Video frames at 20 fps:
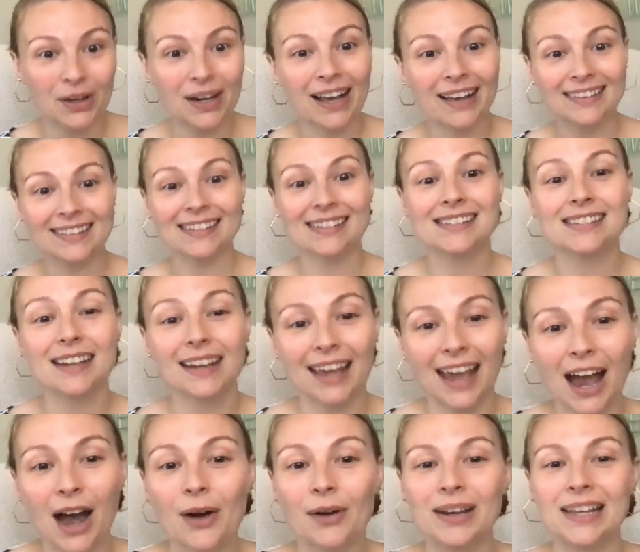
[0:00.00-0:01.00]
It has to stick
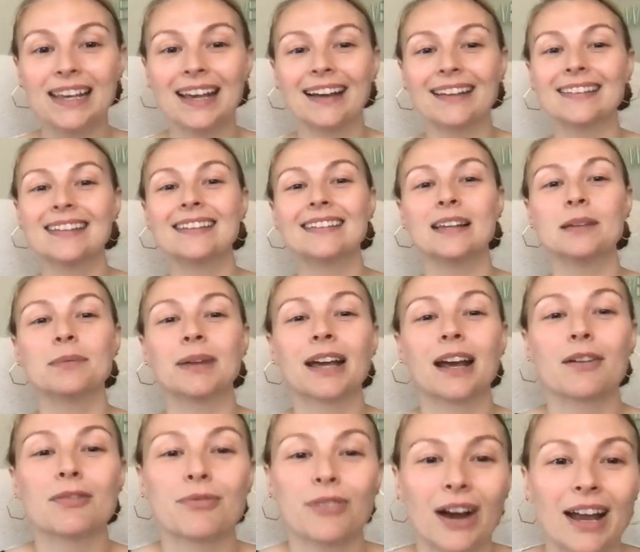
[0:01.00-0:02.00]
out. He has to seem like
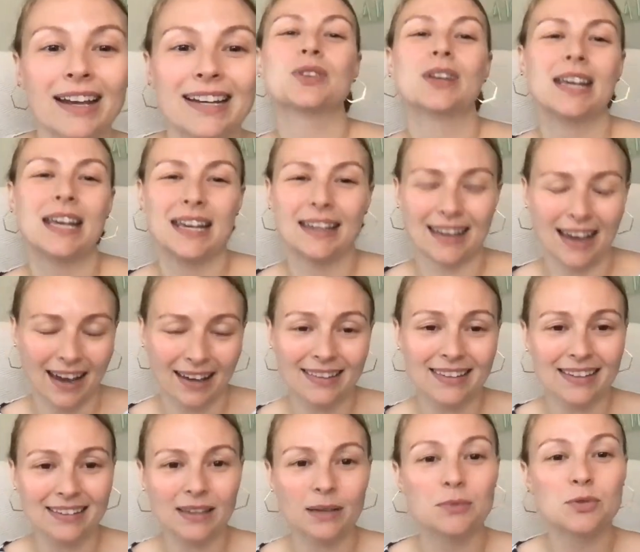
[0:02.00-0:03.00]
a friend. He has
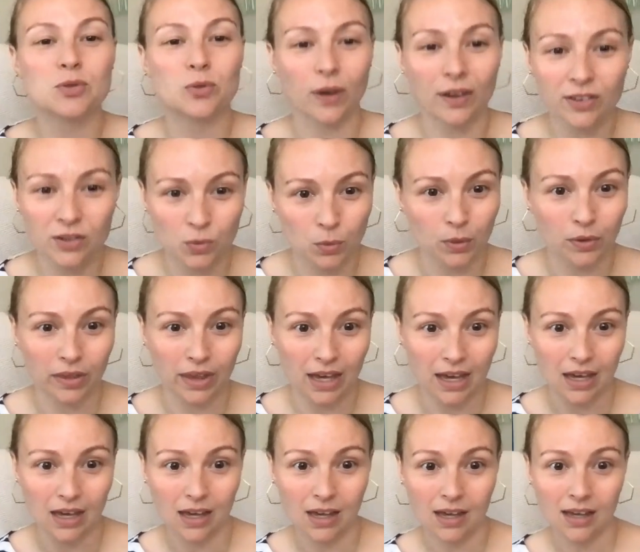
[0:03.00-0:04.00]
to seem trustworthy.
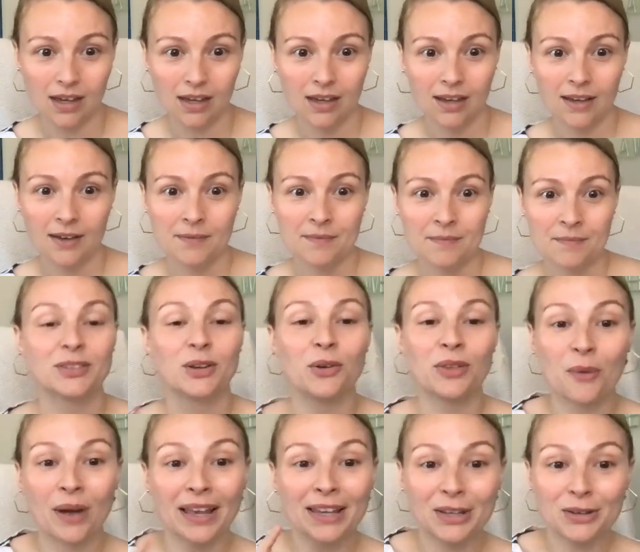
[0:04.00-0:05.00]
So
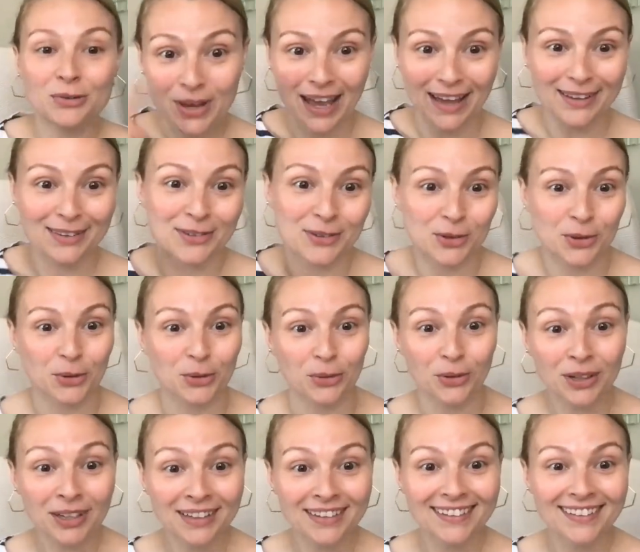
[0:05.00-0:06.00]
when you get
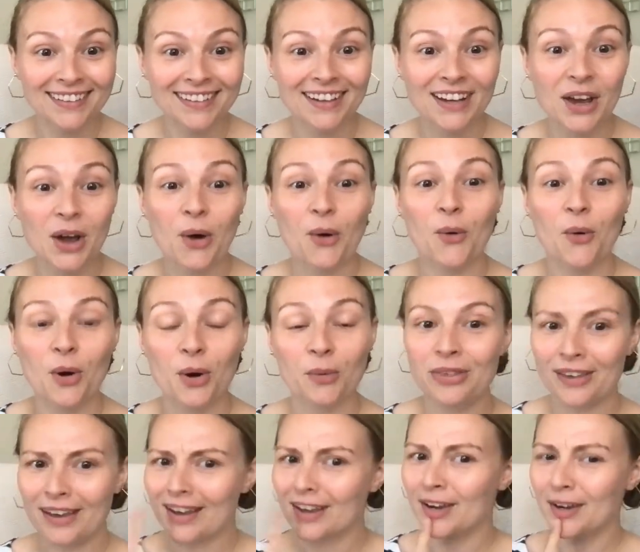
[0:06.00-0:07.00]
sued or
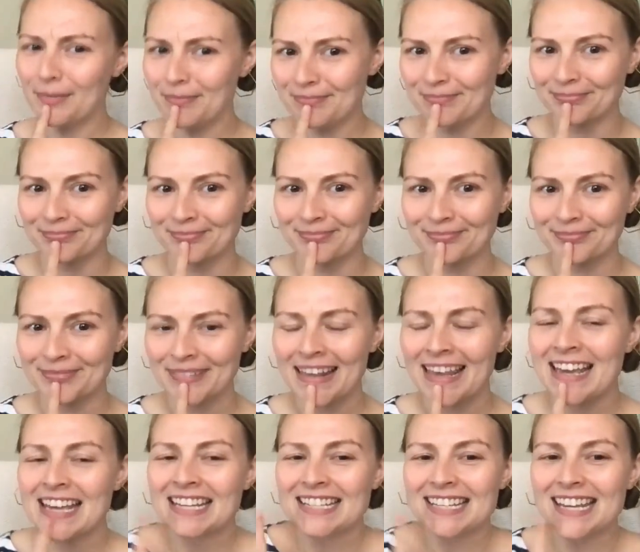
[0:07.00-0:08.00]
think,
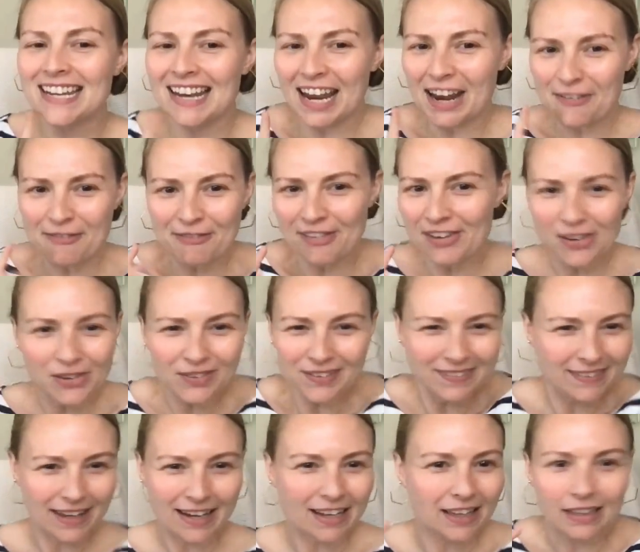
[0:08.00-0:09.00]
today feels
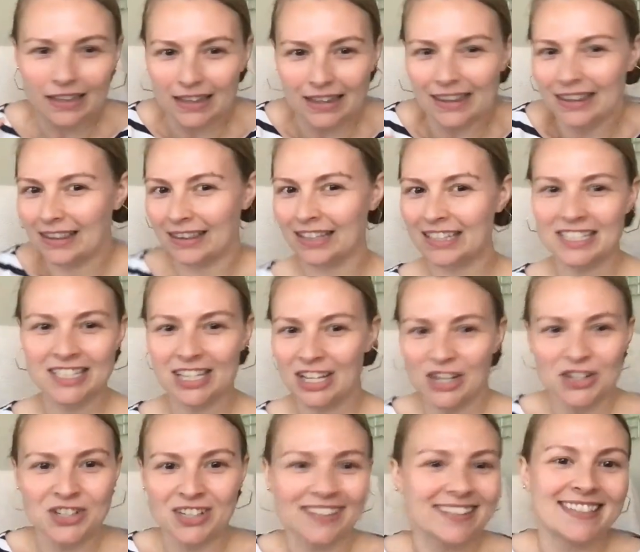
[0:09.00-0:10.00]
like a
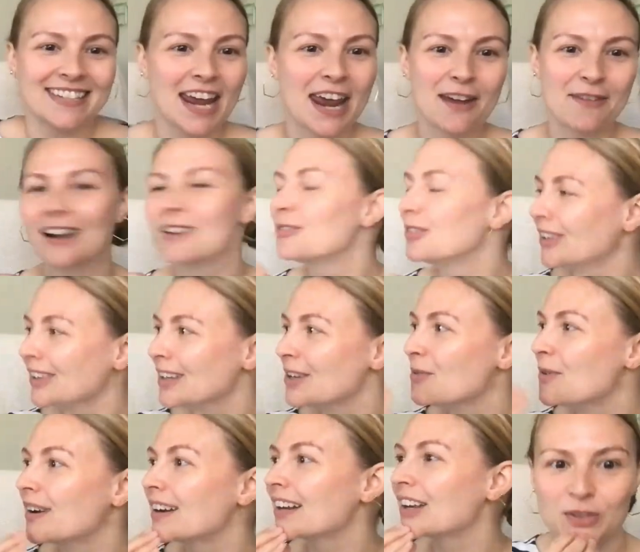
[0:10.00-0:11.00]
litigious day. I really
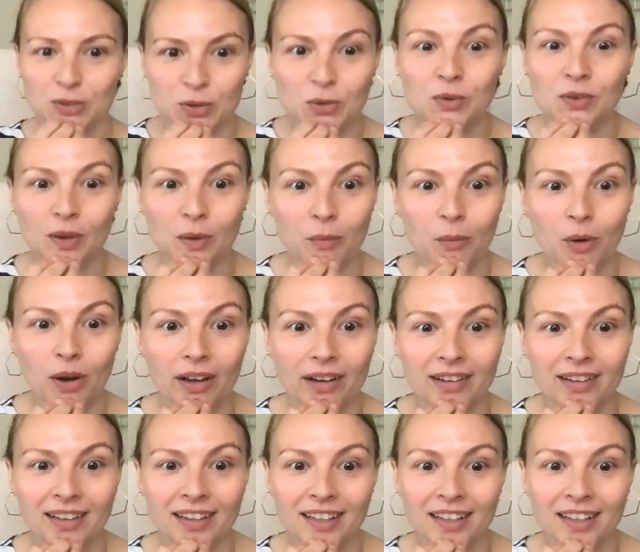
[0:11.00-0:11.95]
want to sue someone.